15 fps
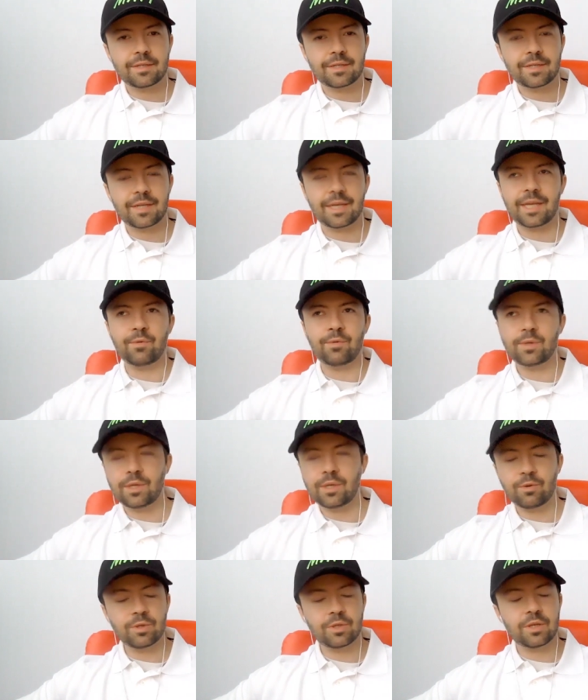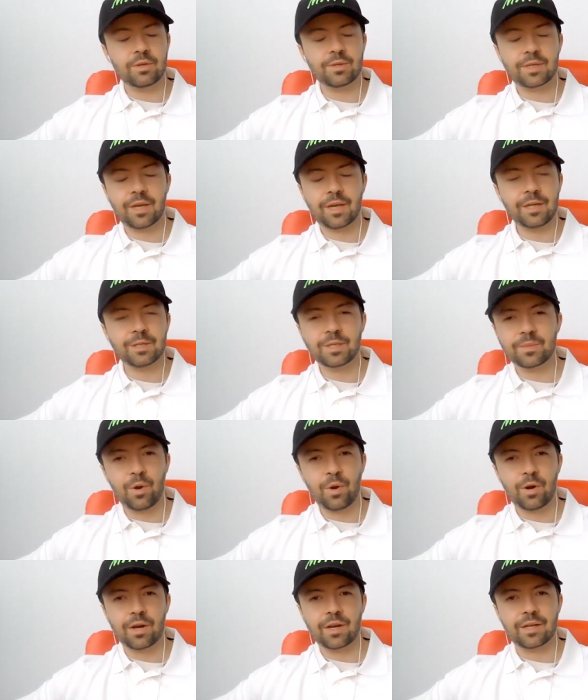it was, it was, it was kind of
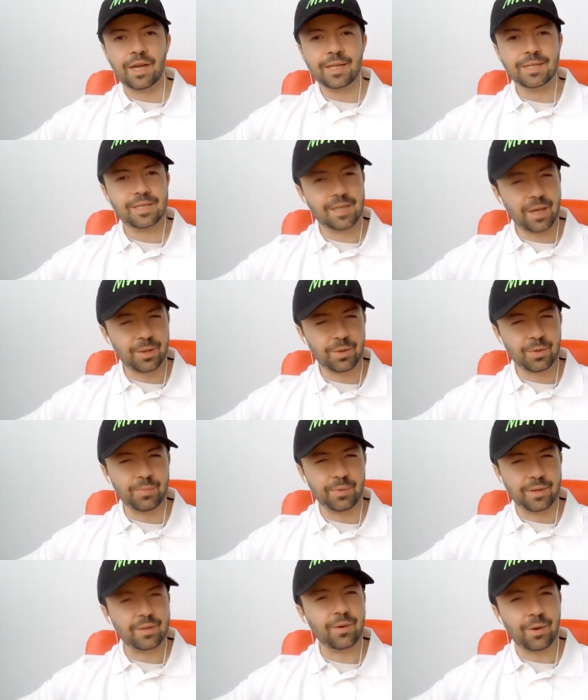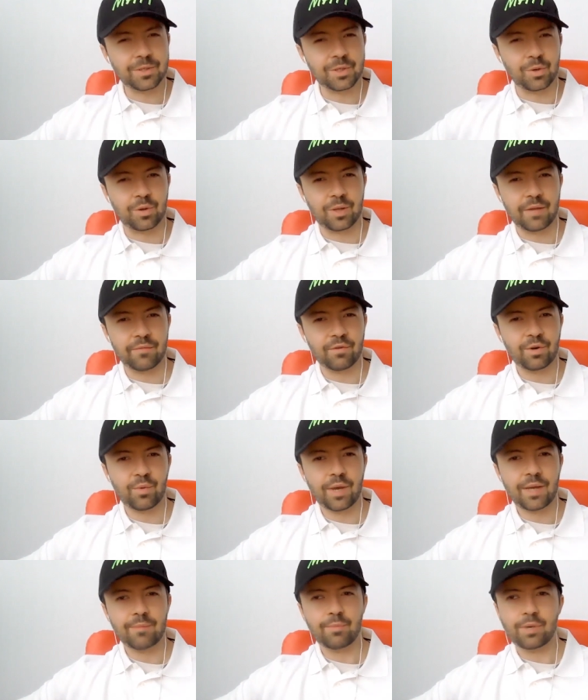smart and kind of subtle, but also clever in a
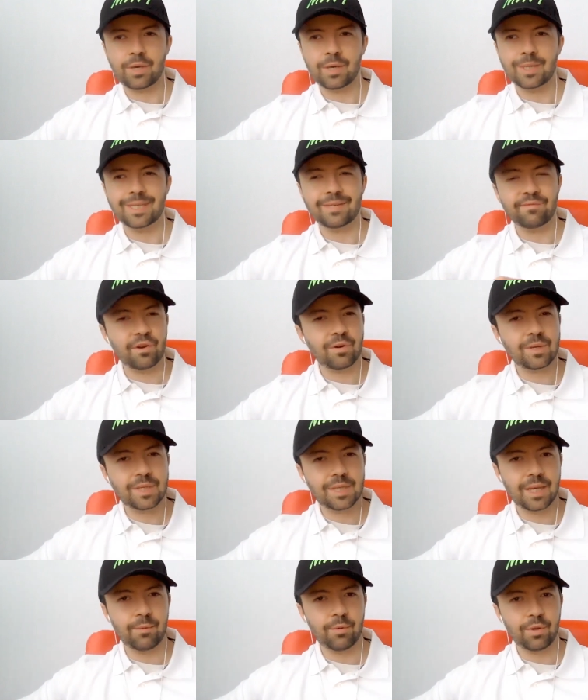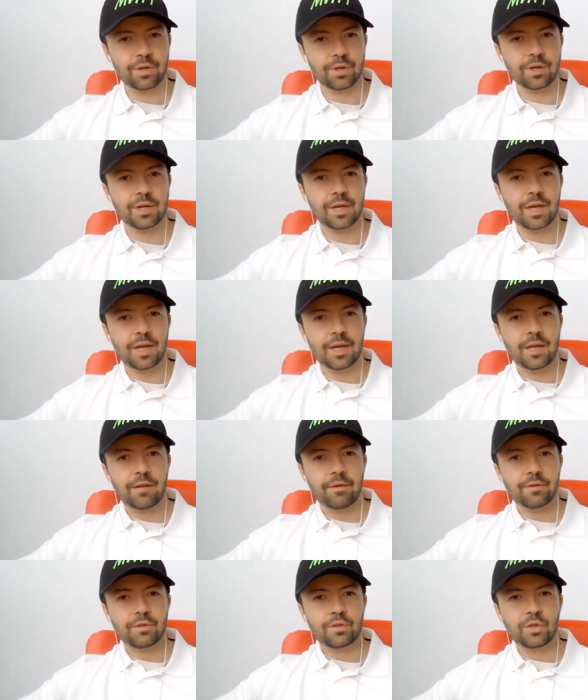way, because very similar
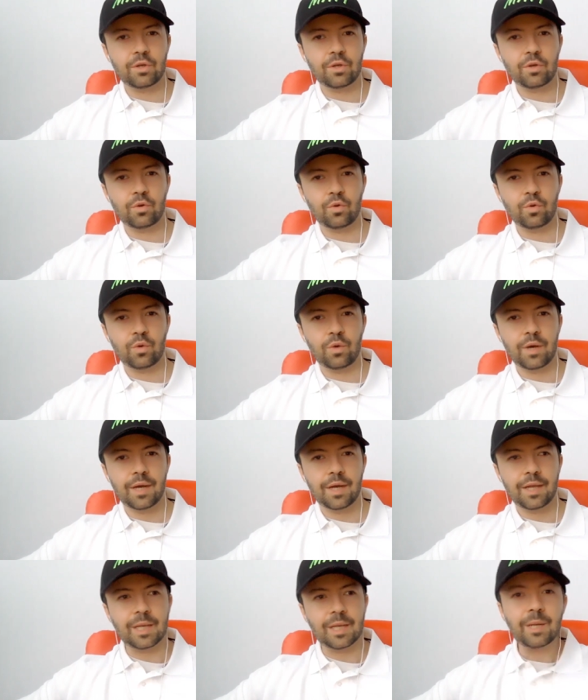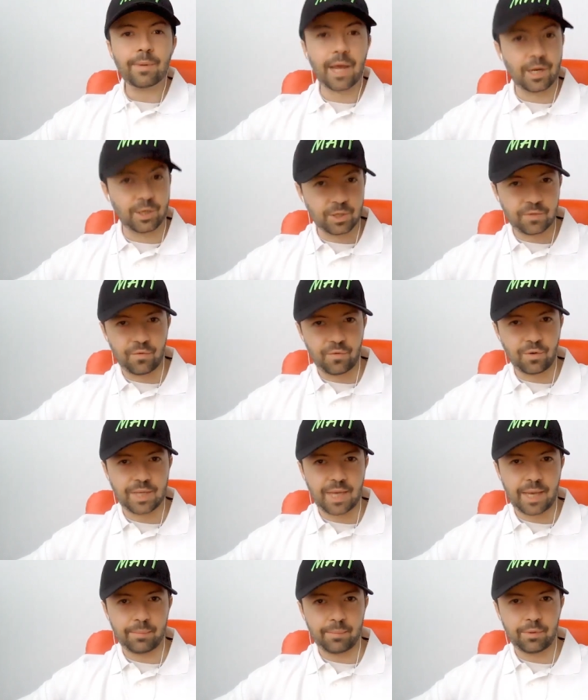to Leadpages, for
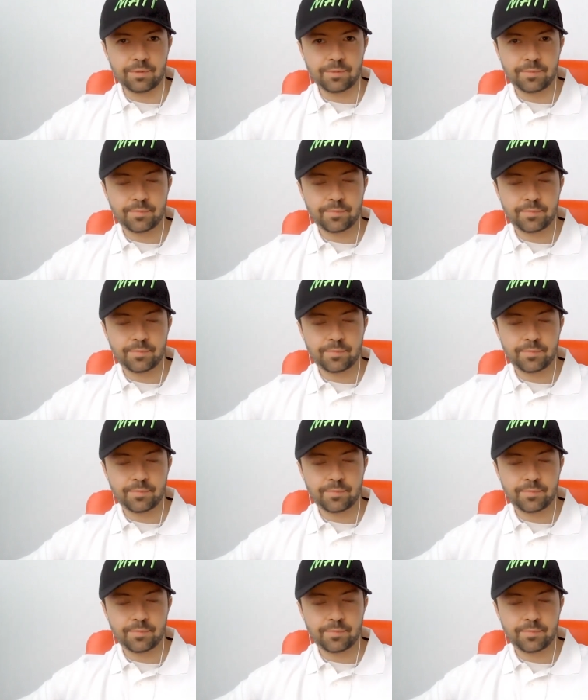example,